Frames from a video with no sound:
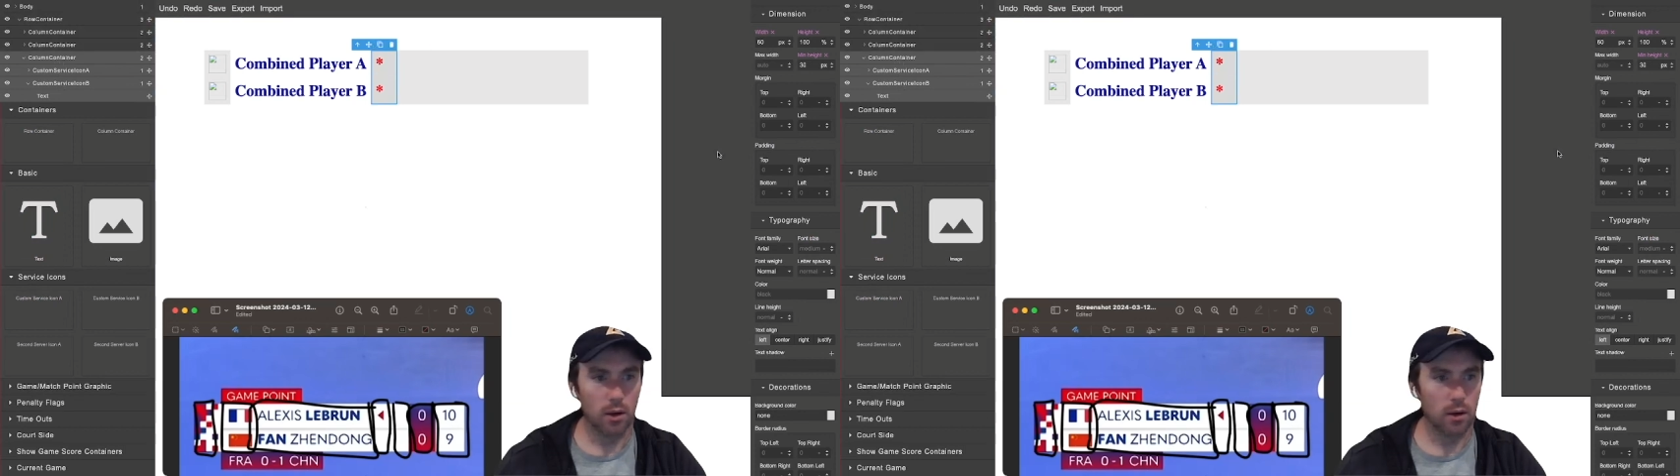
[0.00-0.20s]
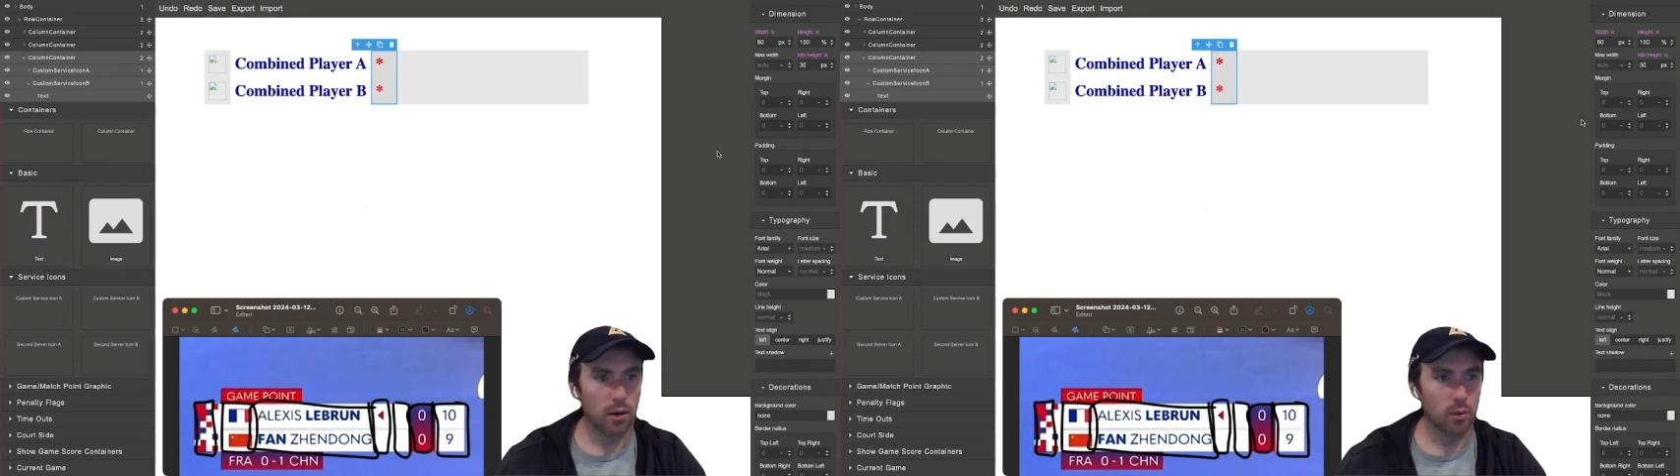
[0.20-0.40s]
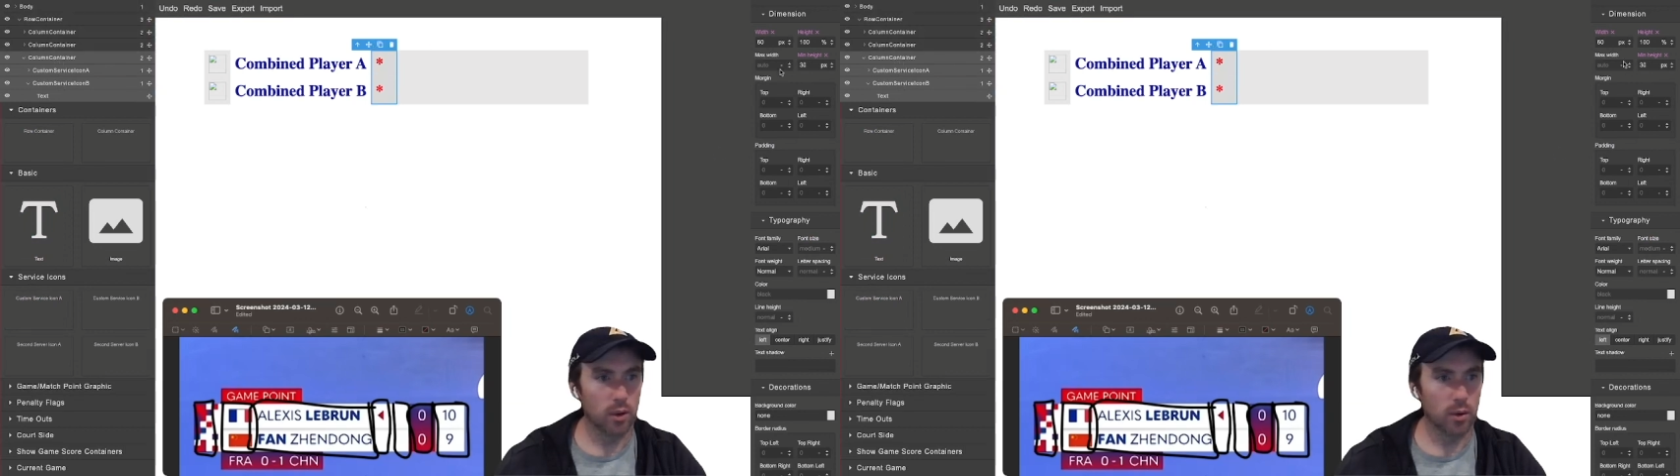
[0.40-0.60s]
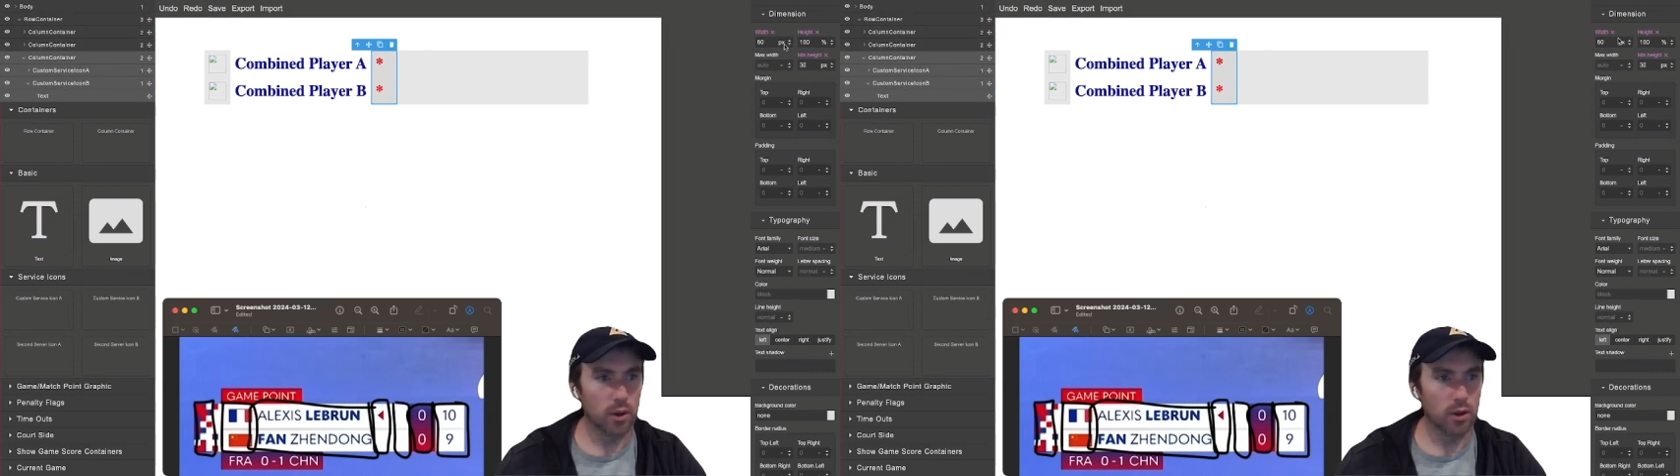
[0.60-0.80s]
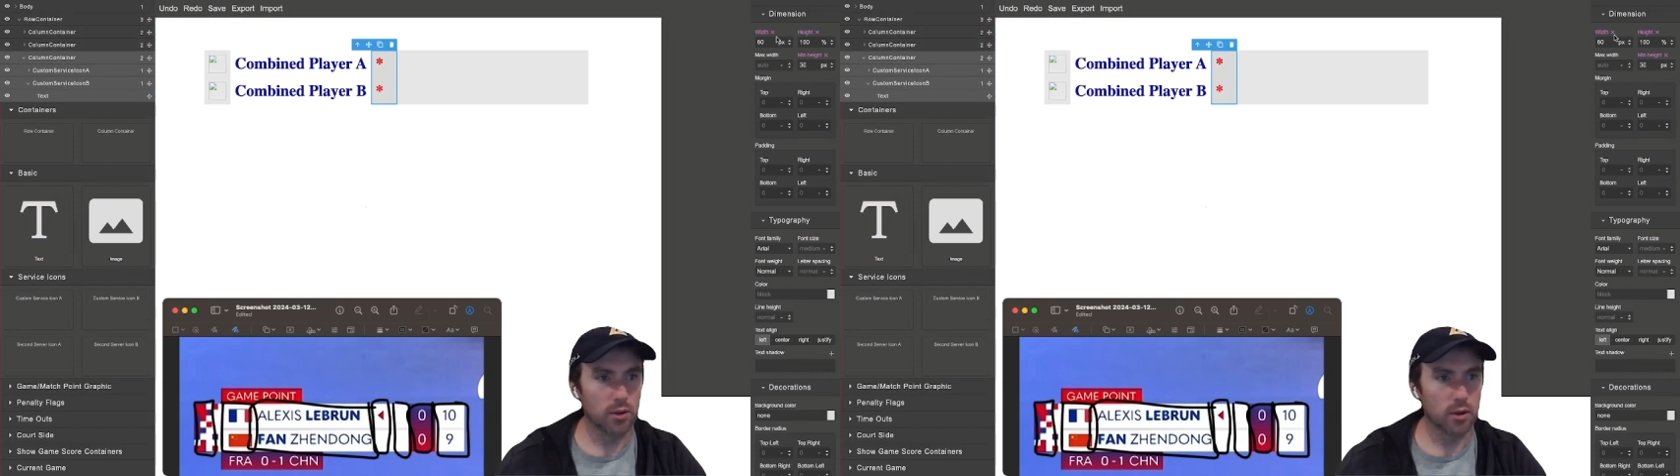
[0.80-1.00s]
And what I'm
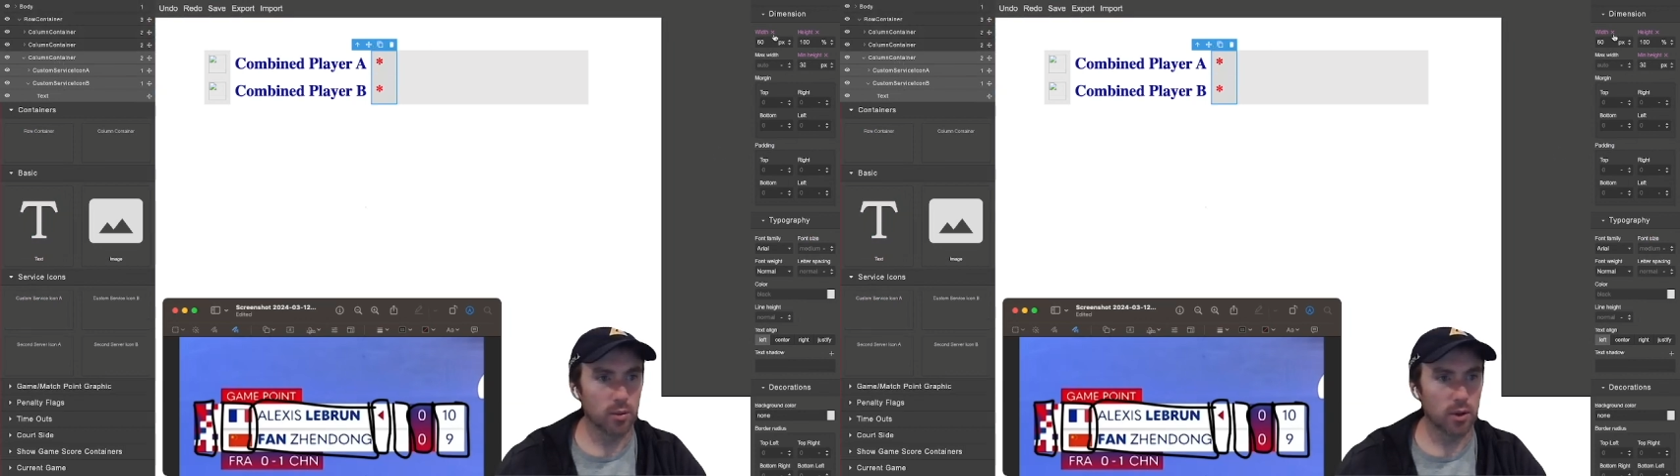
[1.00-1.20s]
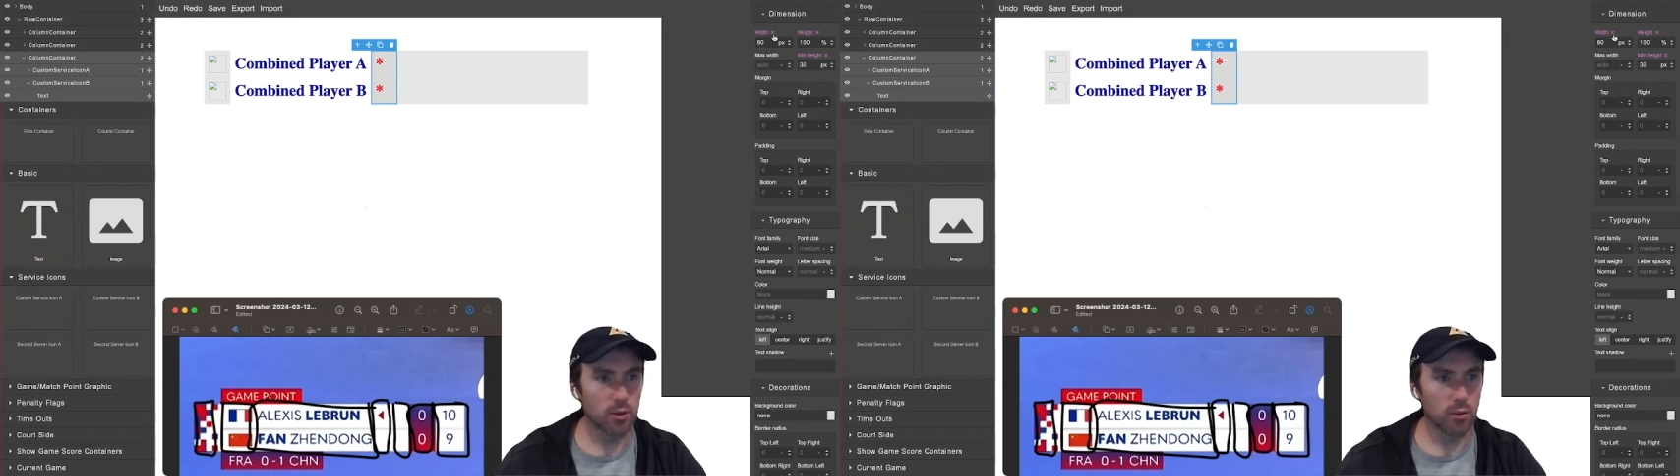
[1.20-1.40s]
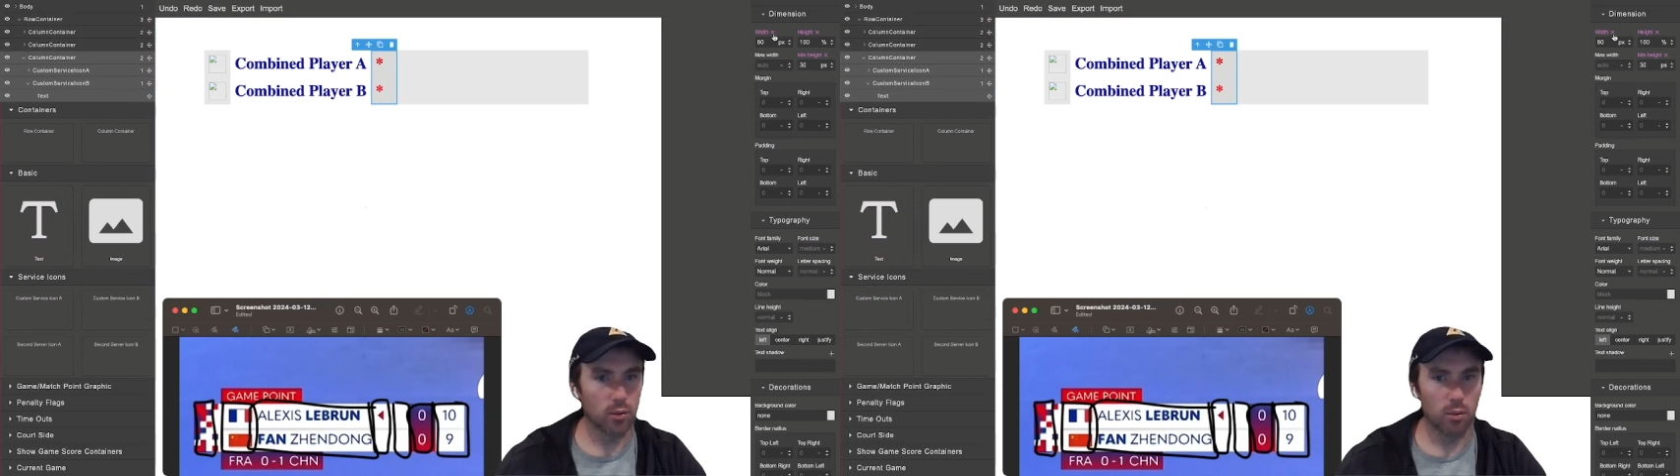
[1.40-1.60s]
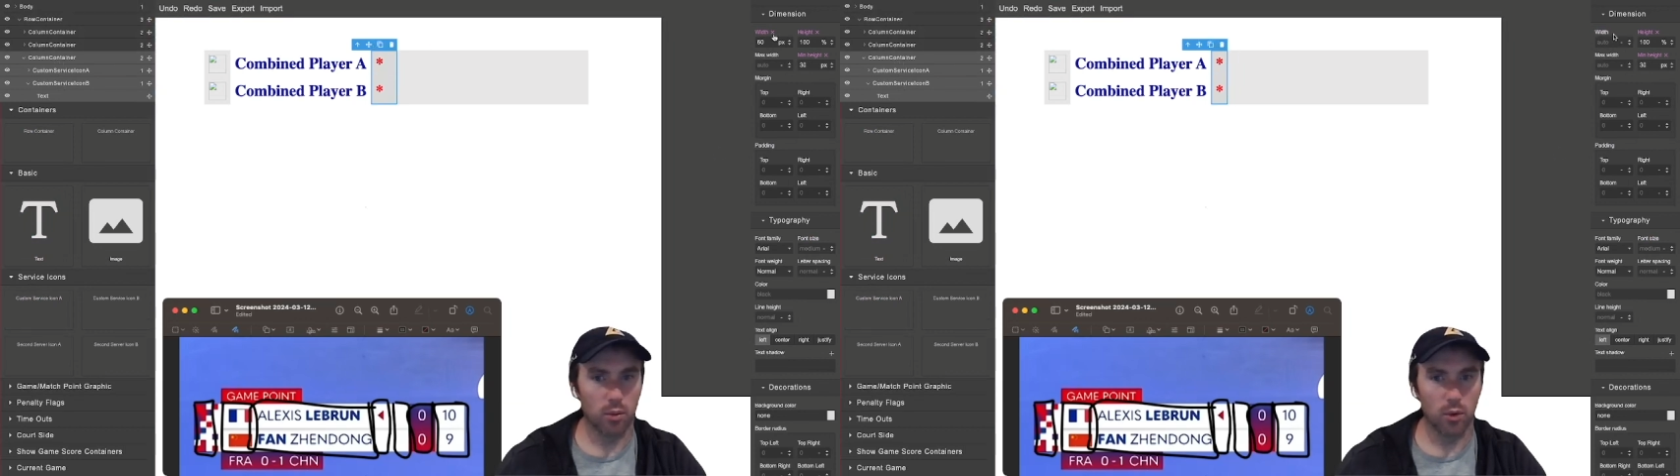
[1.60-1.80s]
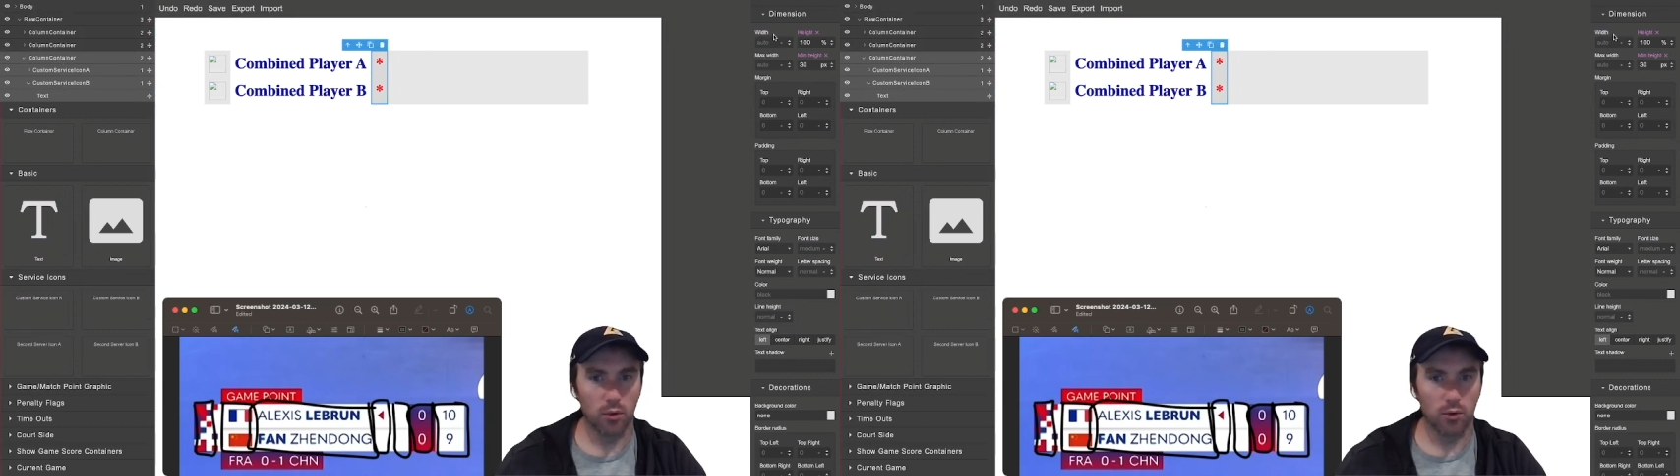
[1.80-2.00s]
going to do is I'm going to
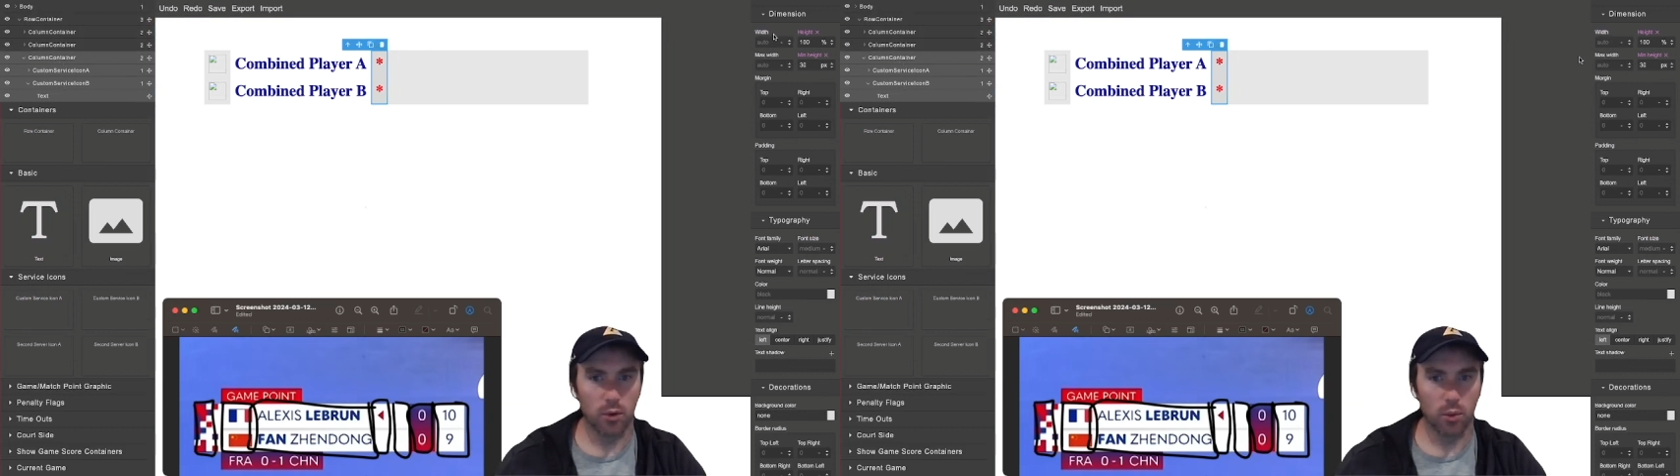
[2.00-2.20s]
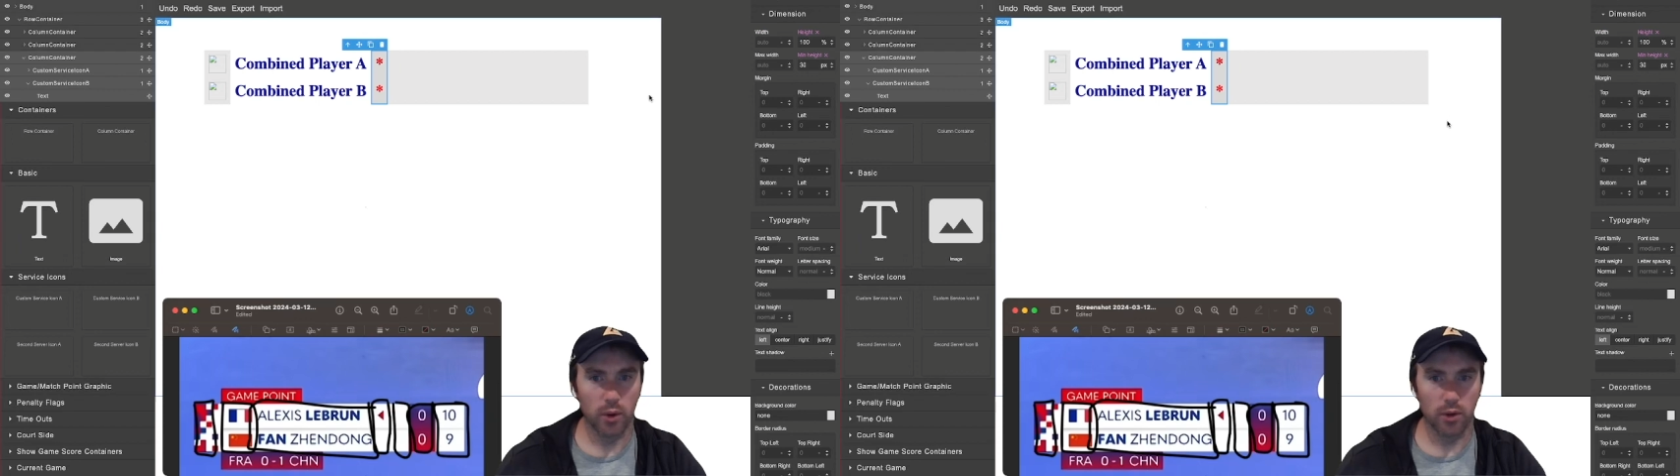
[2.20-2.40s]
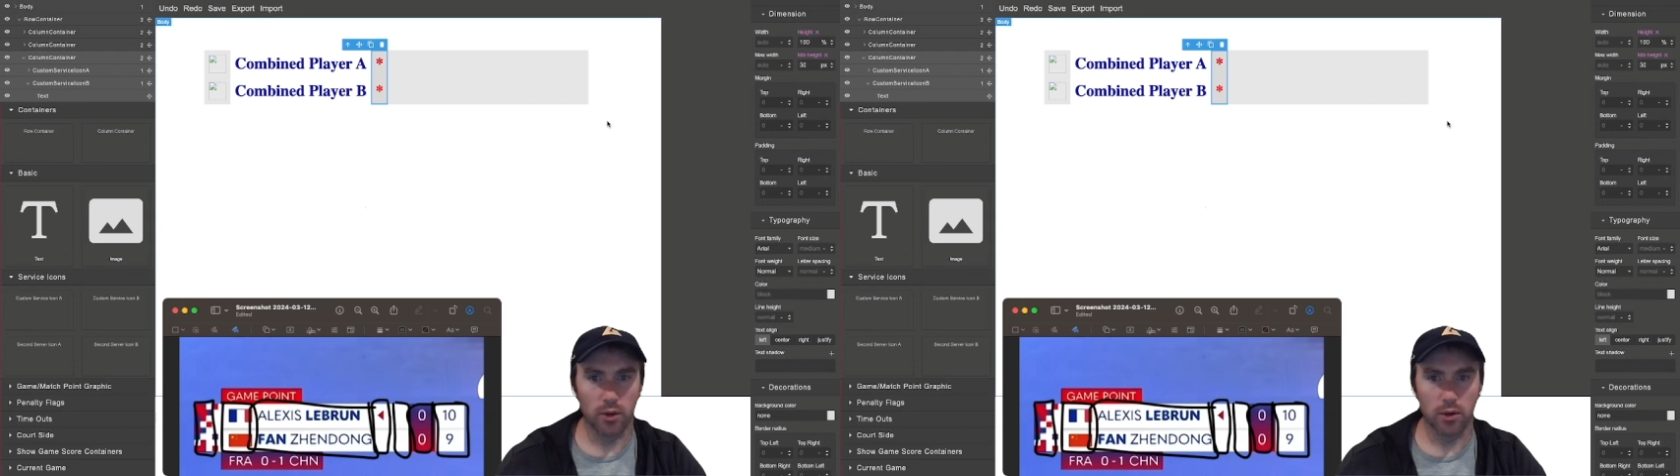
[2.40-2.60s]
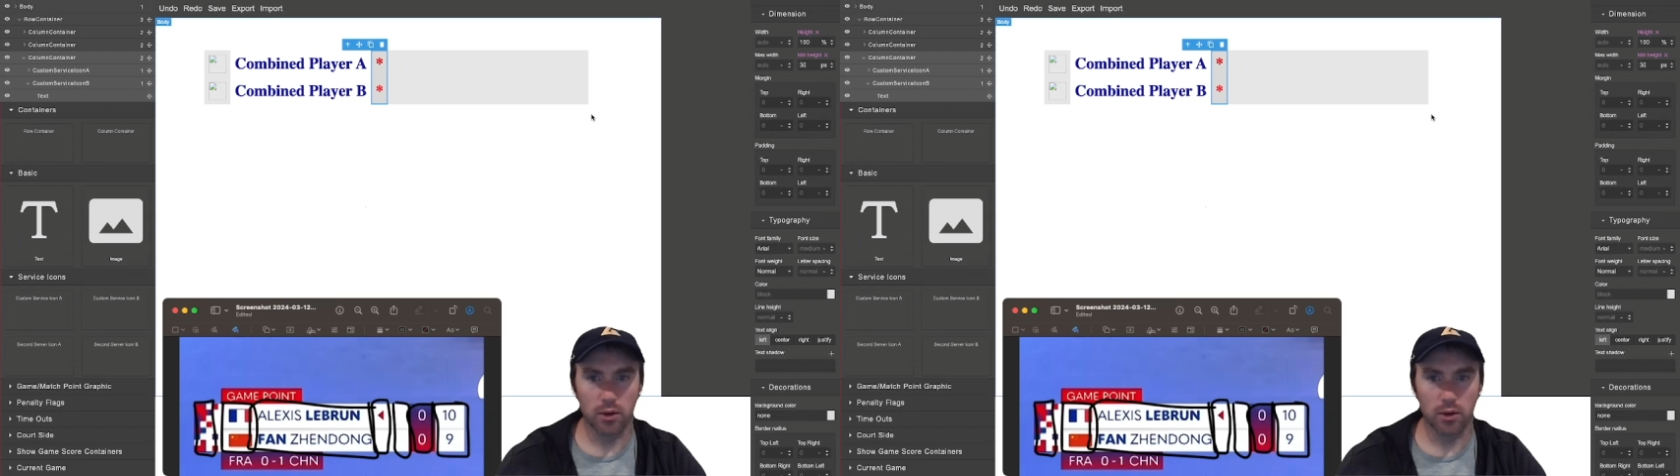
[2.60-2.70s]
remove the width.